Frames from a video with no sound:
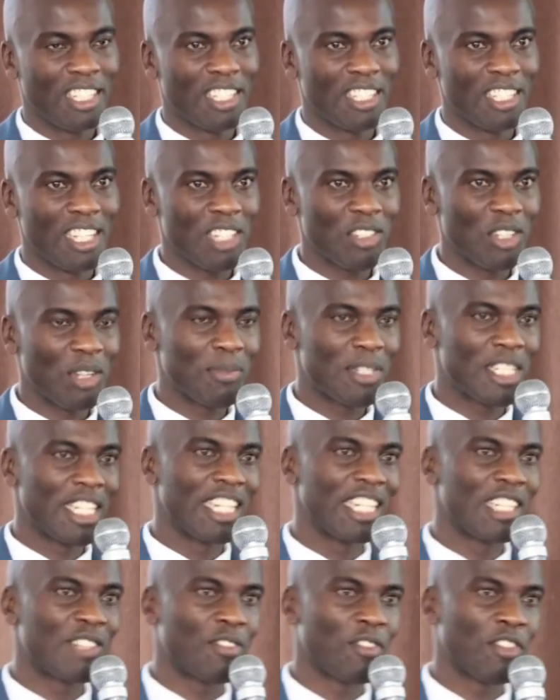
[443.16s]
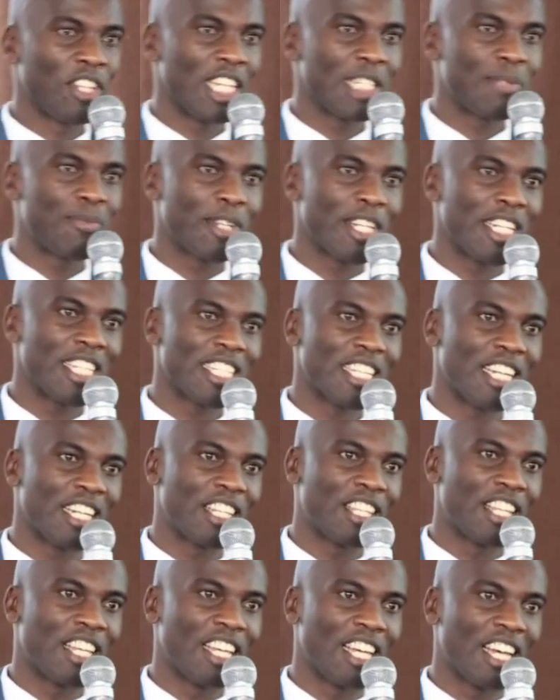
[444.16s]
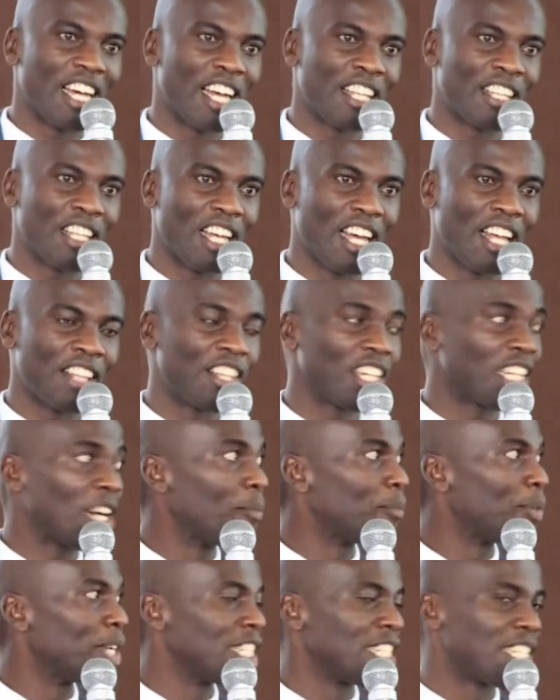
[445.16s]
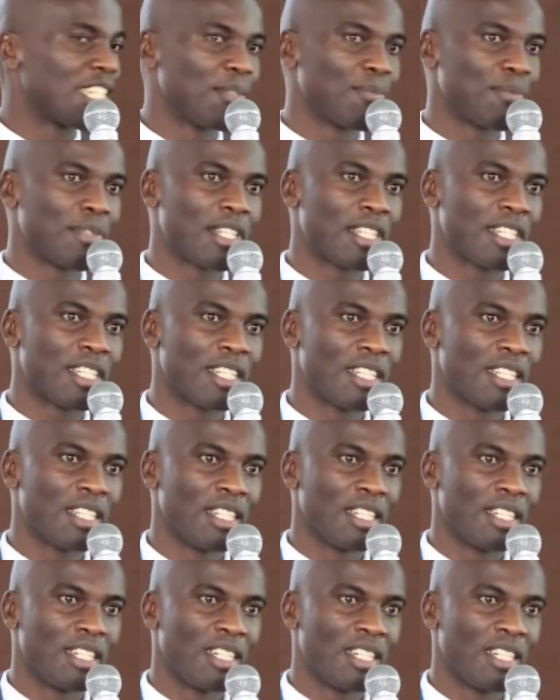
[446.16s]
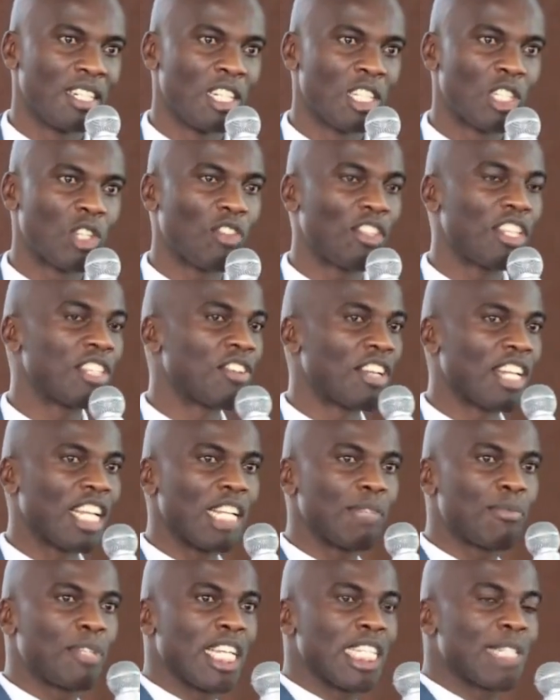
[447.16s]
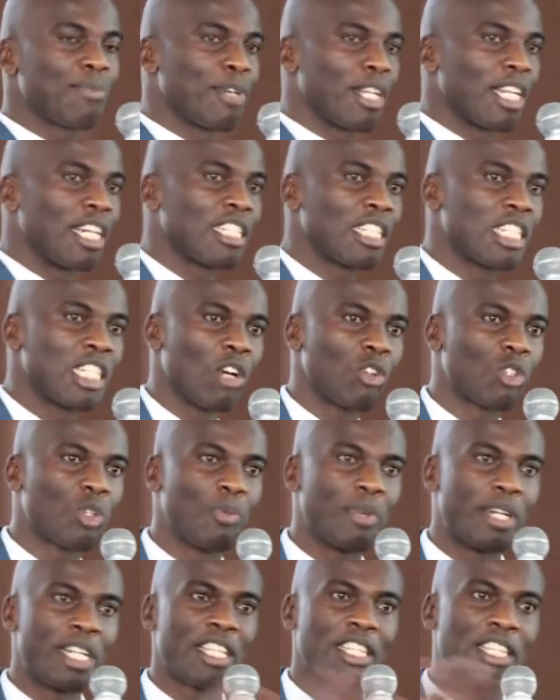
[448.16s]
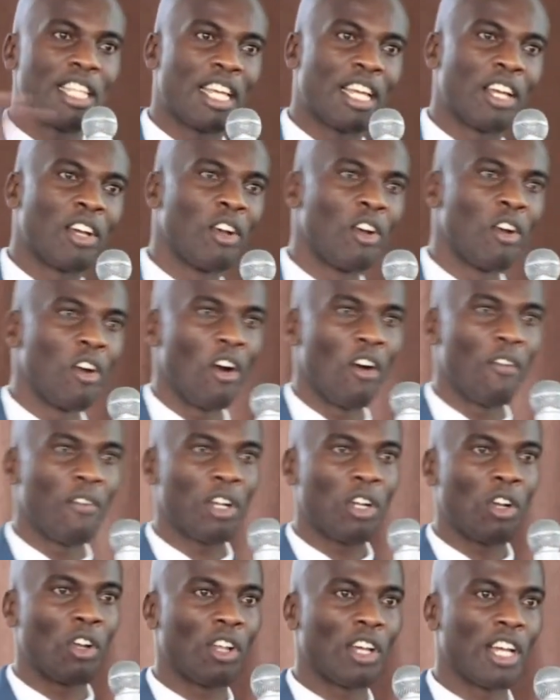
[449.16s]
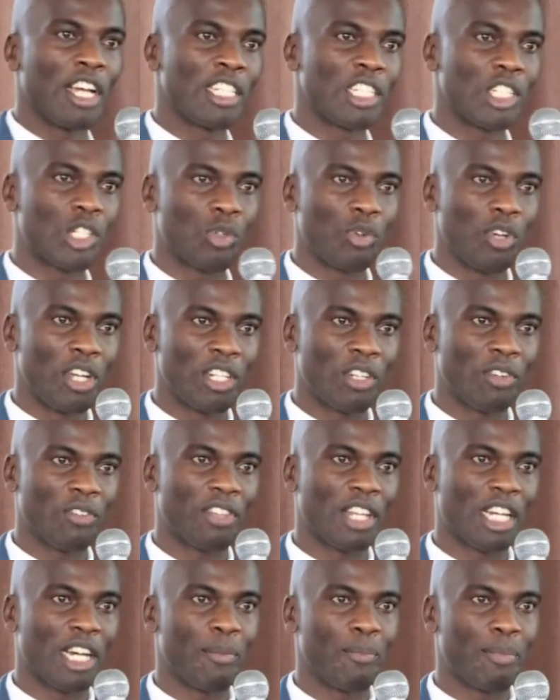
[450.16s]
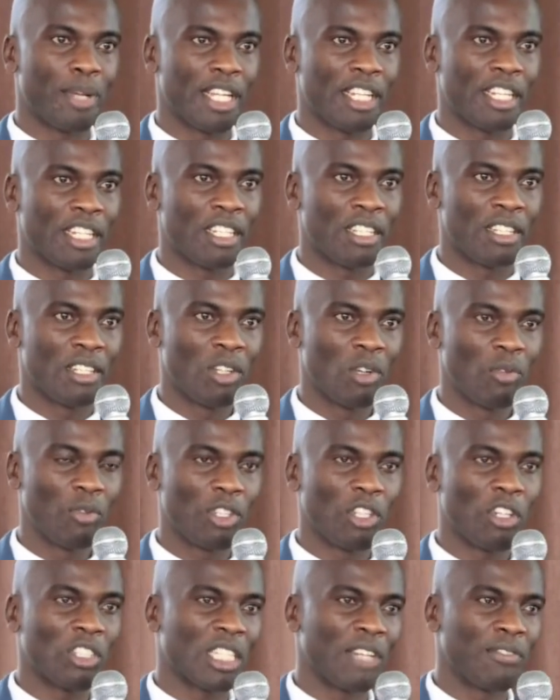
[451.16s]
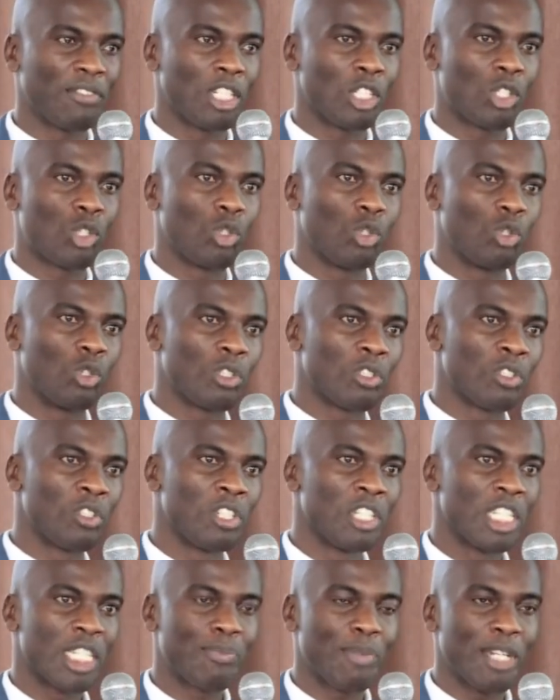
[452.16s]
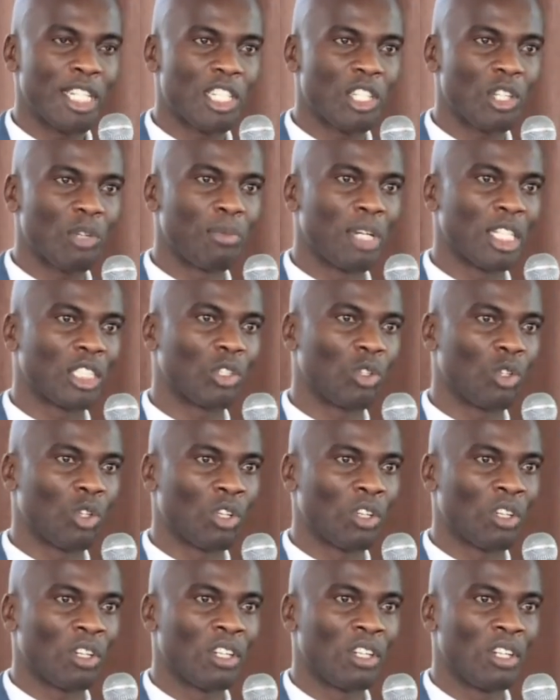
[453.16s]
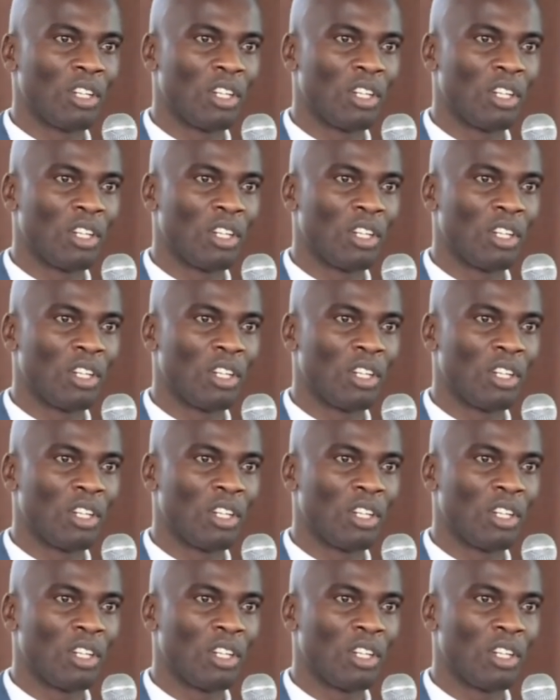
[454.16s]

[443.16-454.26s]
That's what I'm saying. It's for the aspirants and the campaign teams. So this one helps the aspirant now to manage the overall end-to-end of the campaign without having to spend so much on.